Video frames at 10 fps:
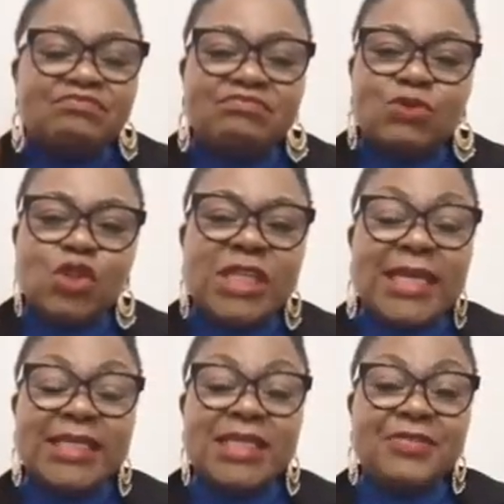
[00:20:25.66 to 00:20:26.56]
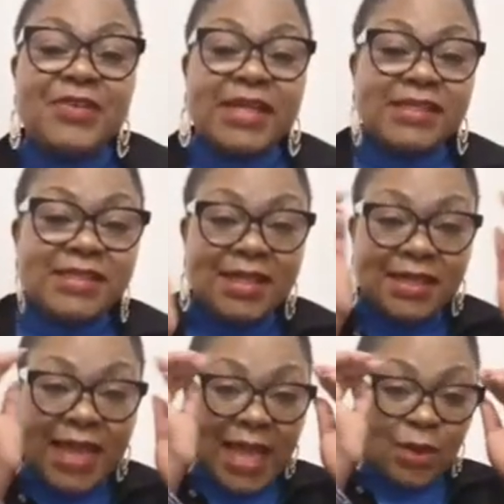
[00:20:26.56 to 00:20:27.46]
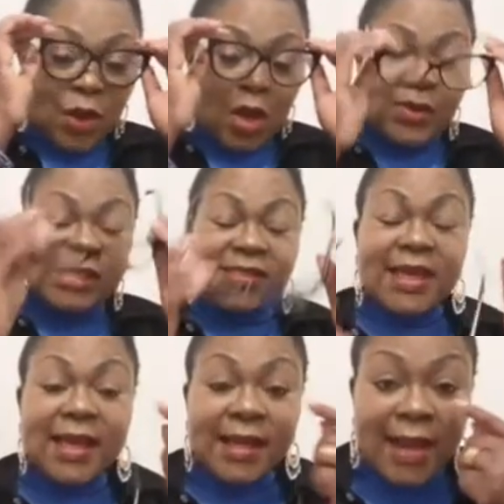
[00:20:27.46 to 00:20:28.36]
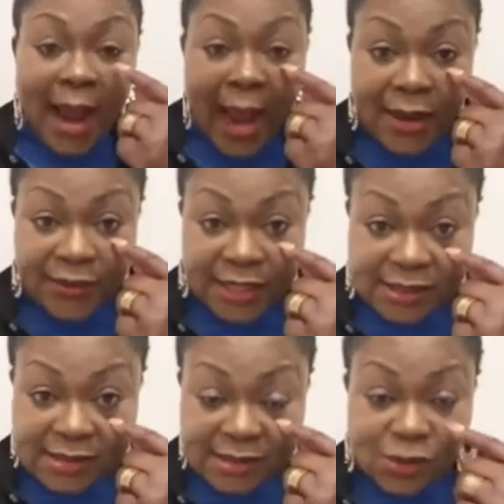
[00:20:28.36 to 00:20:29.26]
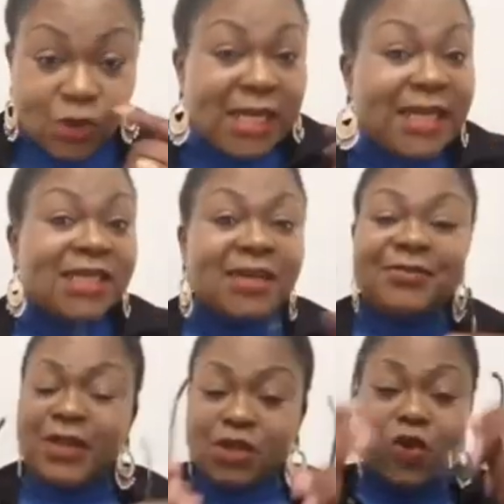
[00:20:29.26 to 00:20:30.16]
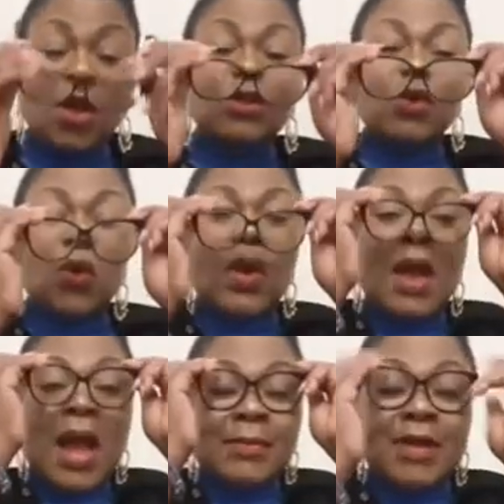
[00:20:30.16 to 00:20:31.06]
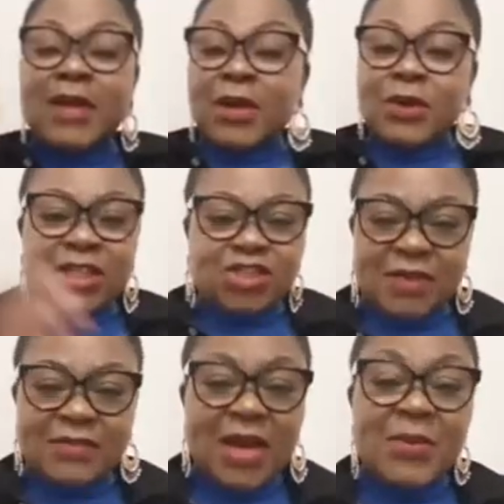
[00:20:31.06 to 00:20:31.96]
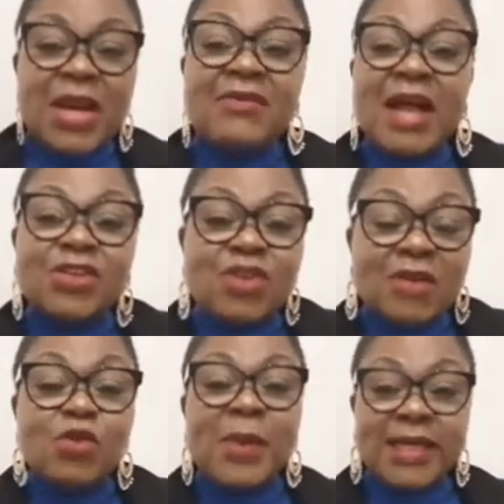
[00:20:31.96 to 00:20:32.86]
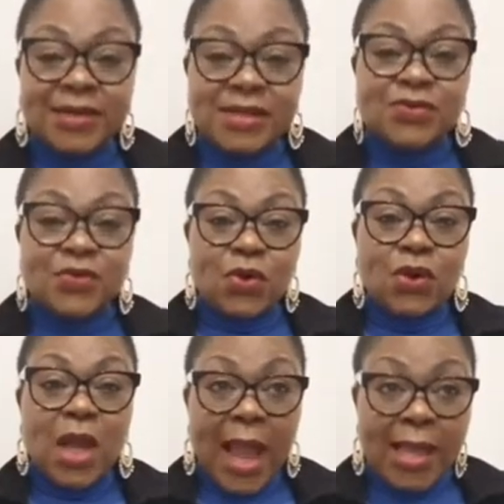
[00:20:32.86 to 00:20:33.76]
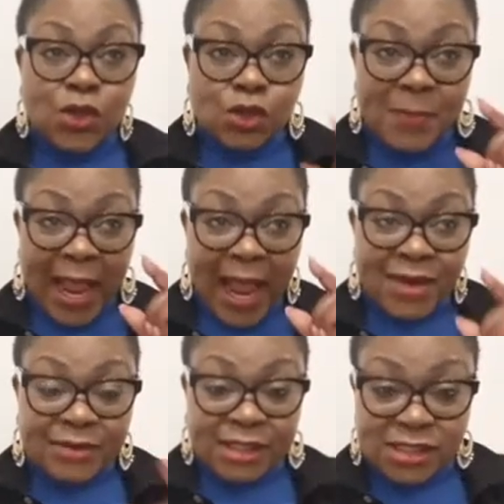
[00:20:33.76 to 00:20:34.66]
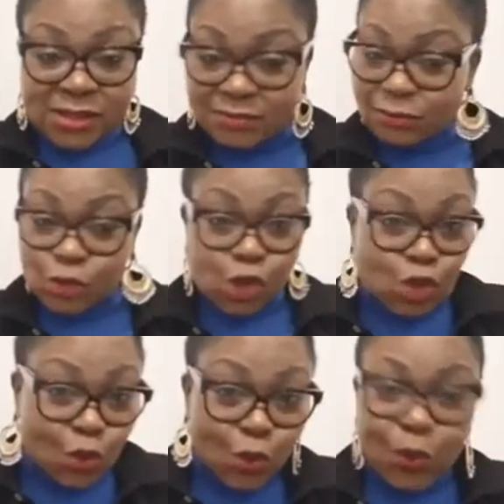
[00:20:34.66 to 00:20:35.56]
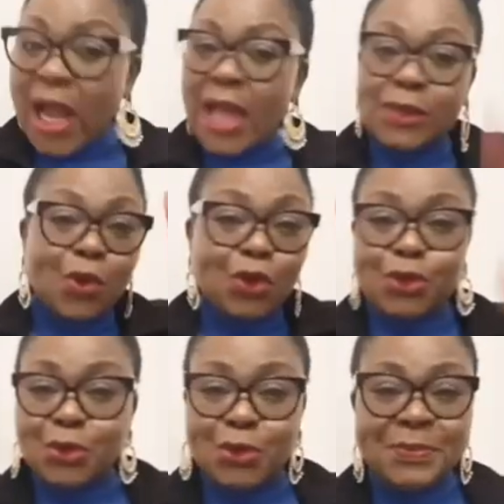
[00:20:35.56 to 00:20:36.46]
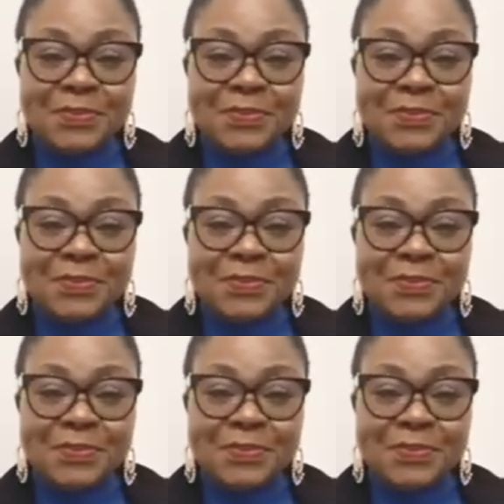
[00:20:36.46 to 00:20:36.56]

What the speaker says: totally different. Like I'll always say, the iris, totally different. You all know I'm a regular traveler. And whenever I travel by the grace of God, I use my iris just to look and go through.